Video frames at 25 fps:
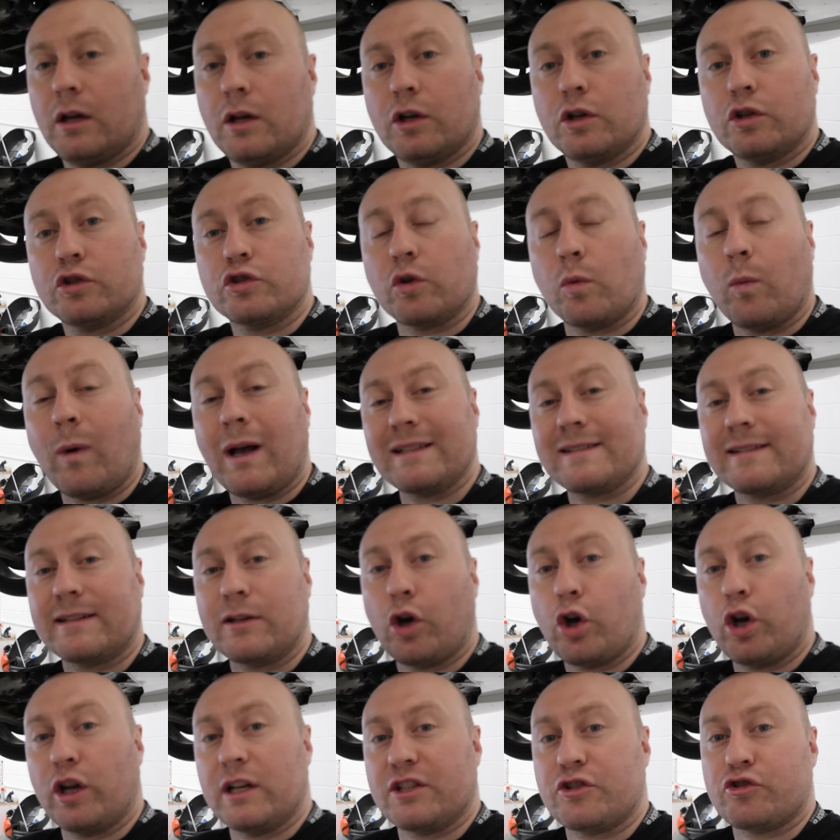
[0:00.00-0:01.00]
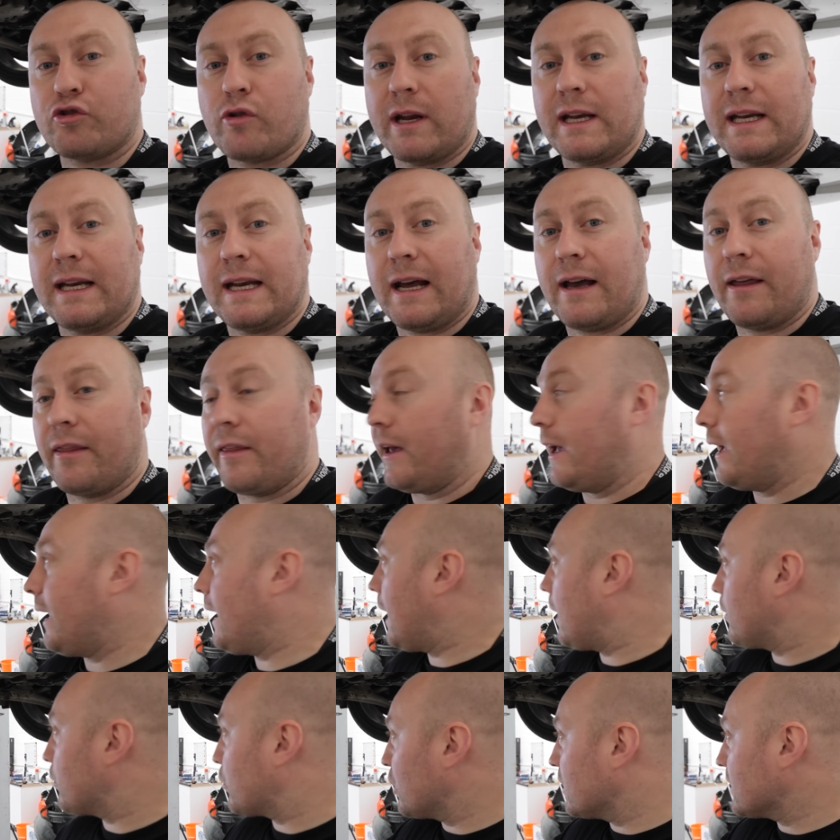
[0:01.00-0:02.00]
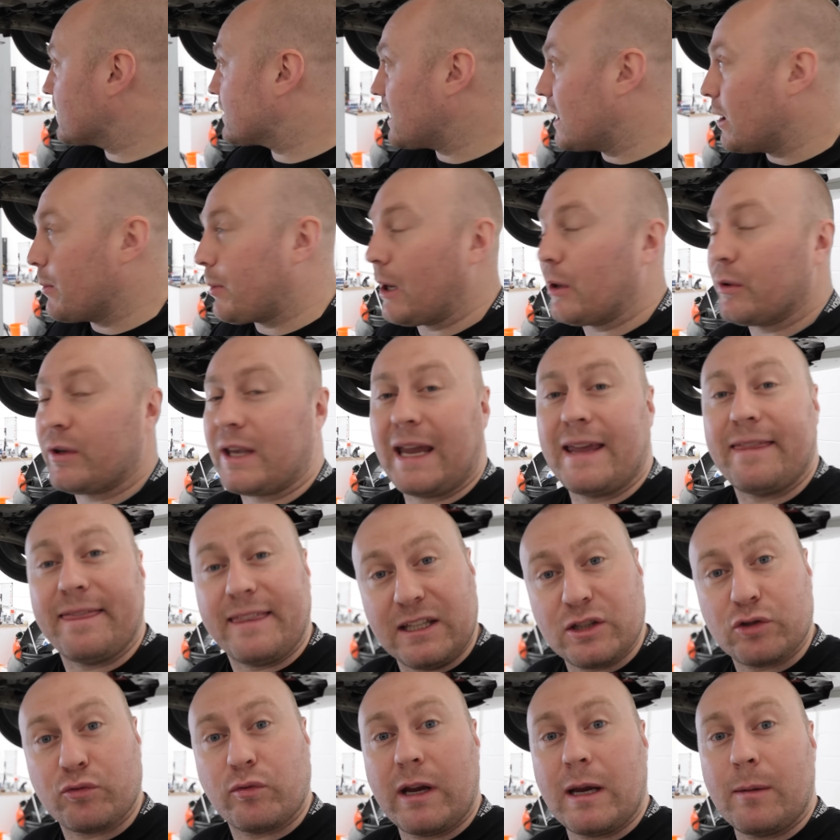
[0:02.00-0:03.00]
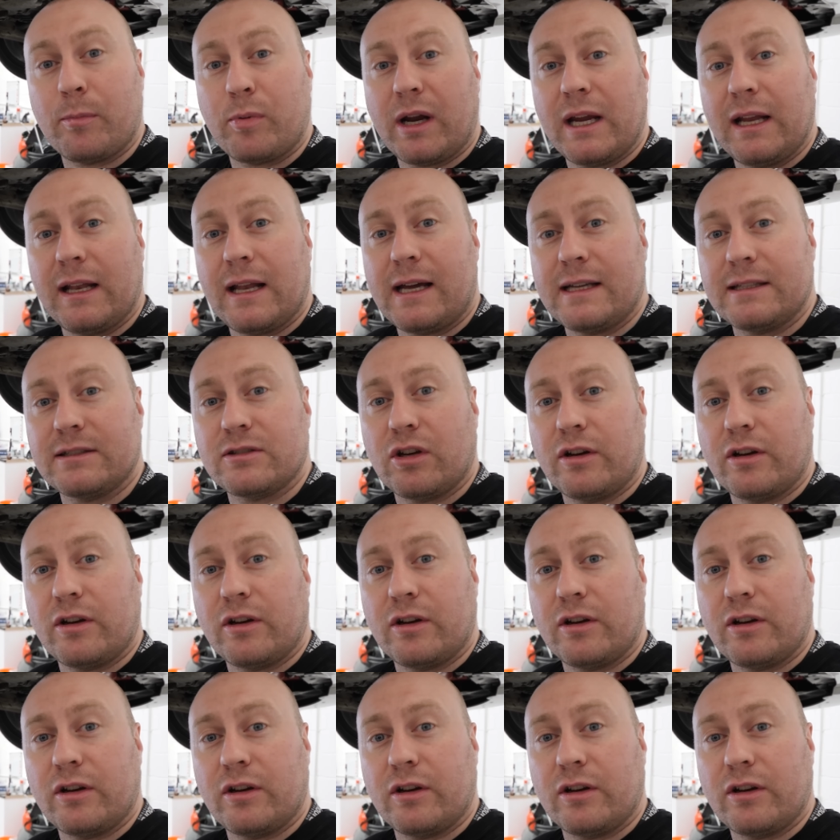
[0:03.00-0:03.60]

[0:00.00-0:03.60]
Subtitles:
So whilst the oil is draining out of there, I'm going to see about getting these rear brake lines